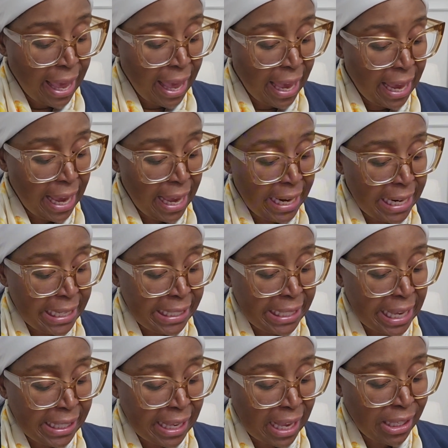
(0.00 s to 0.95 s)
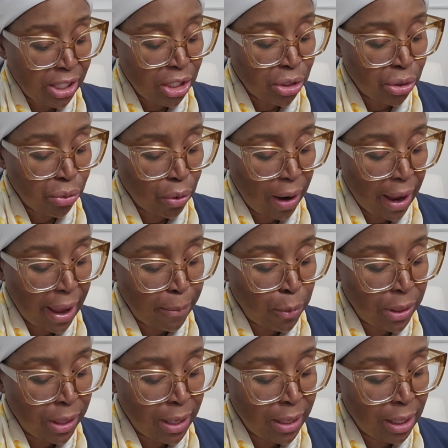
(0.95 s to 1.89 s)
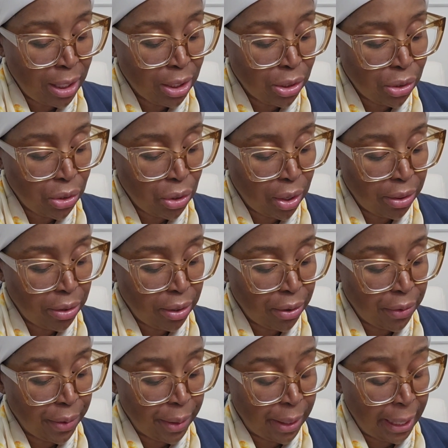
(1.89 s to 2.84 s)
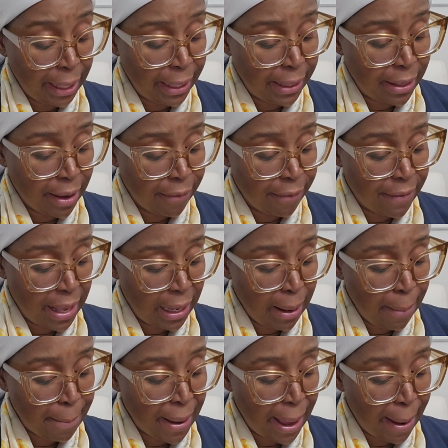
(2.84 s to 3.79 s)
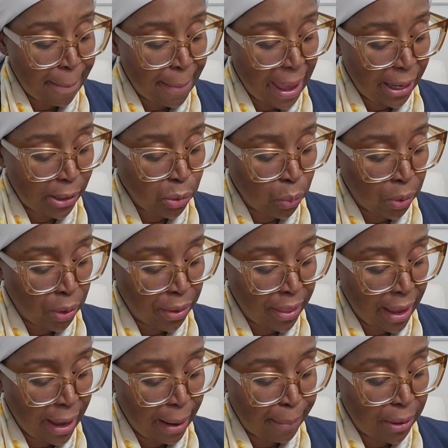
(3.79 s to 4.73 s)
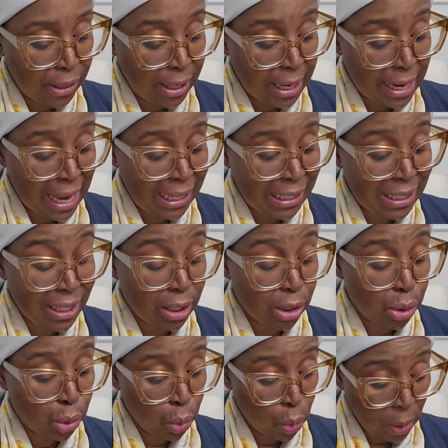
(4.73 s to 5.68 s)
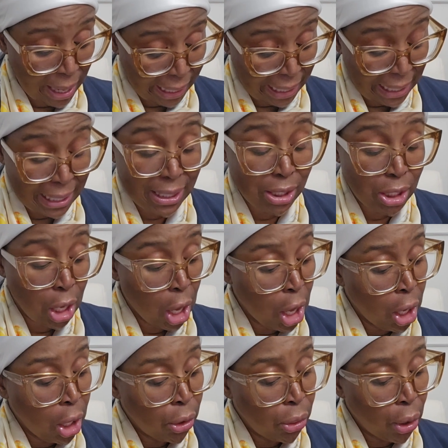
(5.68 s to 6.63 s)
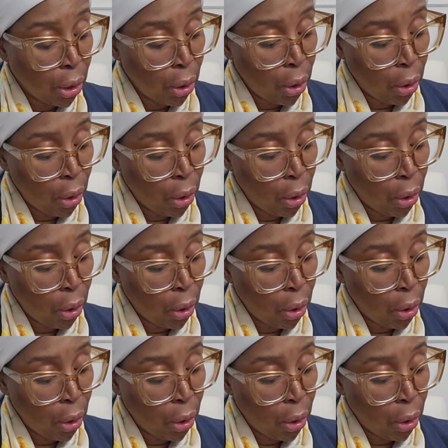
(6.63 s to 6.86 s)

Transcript: And it says, as described within the Gestalt theory developed by Max Wertheimer in the 1920s, the